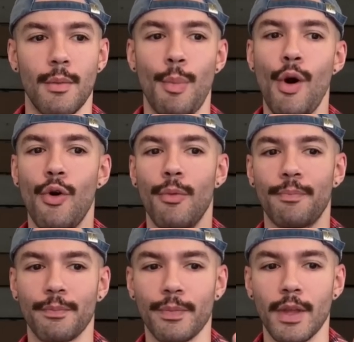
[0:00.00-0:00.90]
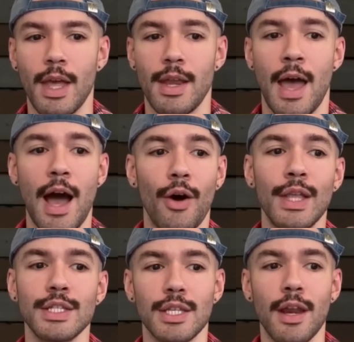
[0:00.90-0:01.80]
Boom. Now
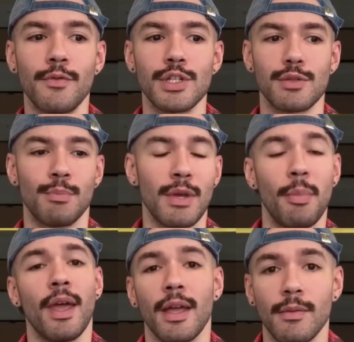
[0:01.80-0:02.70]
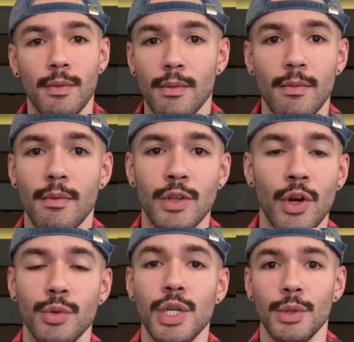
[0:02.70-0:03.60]
instead of just me being, you know,
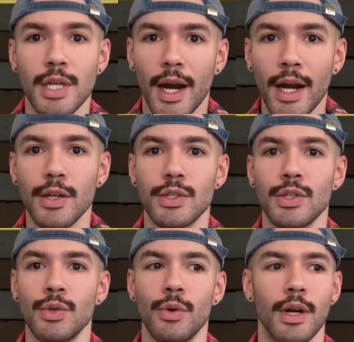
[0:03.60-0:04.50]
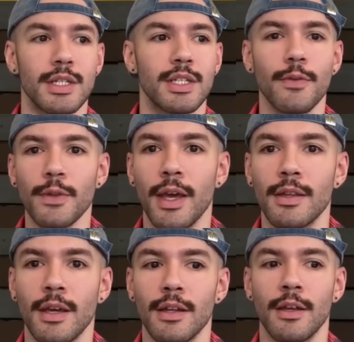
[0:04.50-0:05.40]
too tired to do a stiff leg
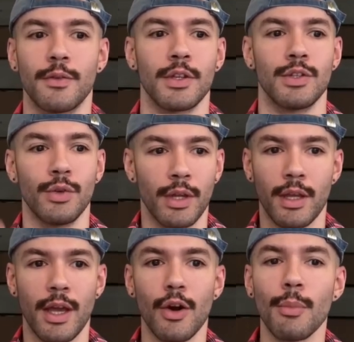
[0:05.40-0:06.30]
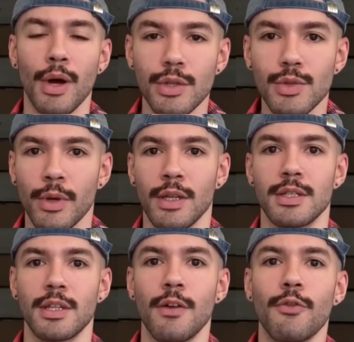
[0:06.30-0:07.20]
deadlift and doing a kettlebell swing
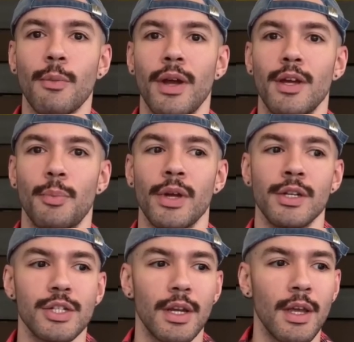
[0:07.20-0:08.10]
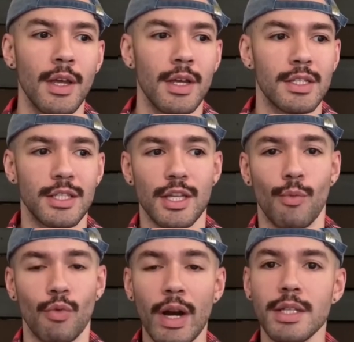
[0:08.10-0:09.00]
instead for my hip hinge, since I'm
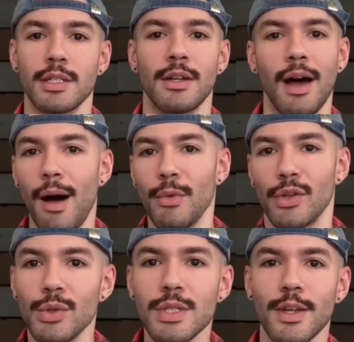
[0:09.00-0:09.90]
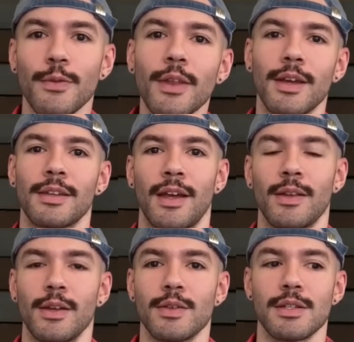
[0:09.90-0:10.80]
rested, I'm gonna do stiff leg
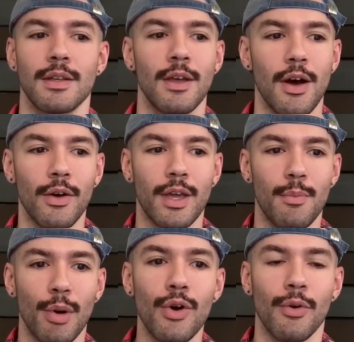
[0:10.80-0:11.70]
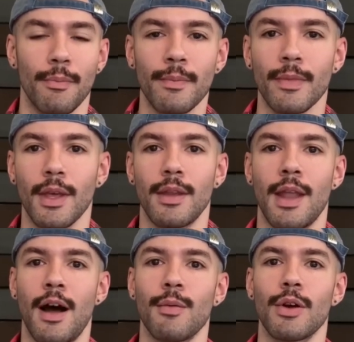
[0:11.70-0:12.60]
deadlifts. Okay, boom.
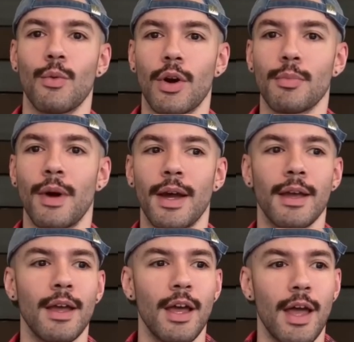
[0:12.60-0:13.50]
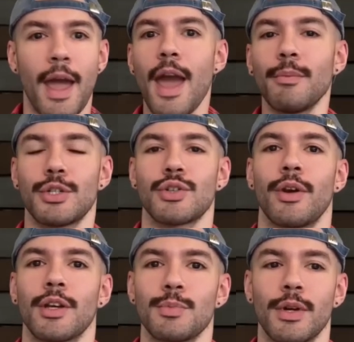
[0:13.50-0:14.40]
Now I'm gonna work my
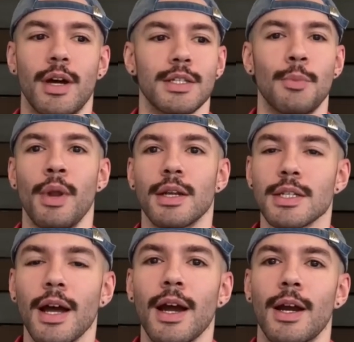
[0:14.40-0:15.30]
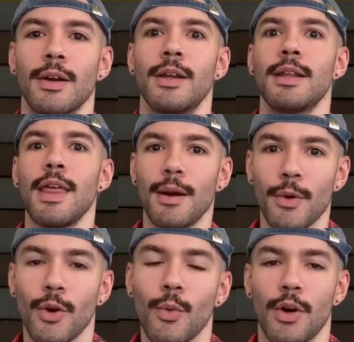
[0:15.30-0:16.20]
hamstrings because I'm not tired, and then I'm
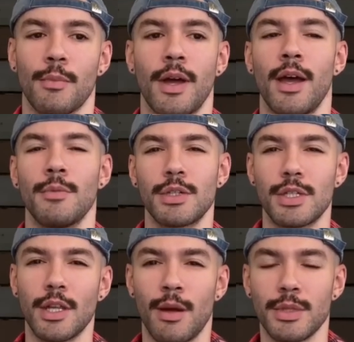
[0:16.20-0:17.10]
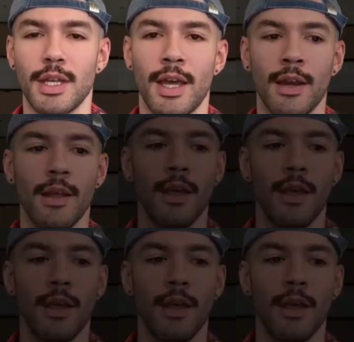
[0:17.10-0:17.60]
gonna work my abs. You see what I'm saying?